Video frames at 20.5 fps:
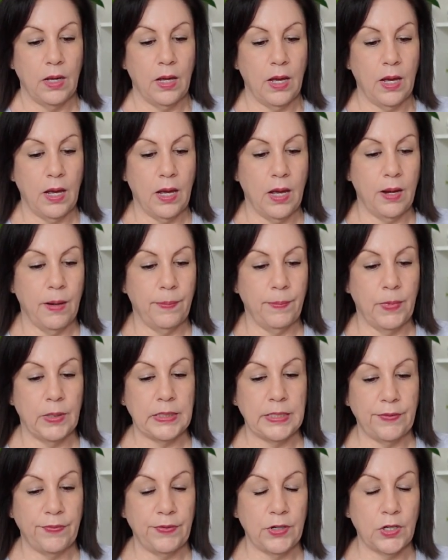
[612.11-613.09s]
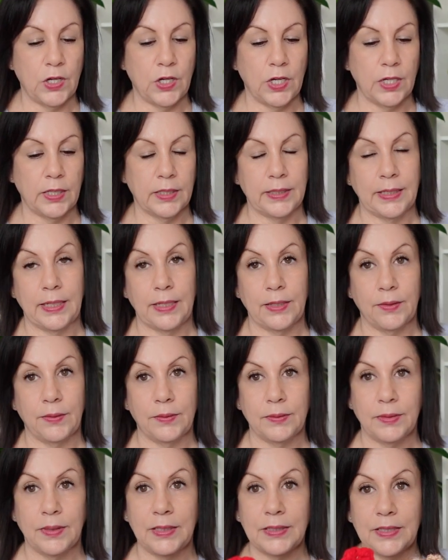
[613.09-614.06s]
a different hook needle,
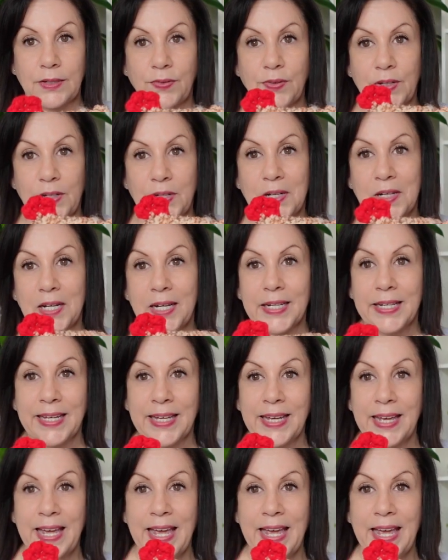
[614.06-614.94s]
a different hook.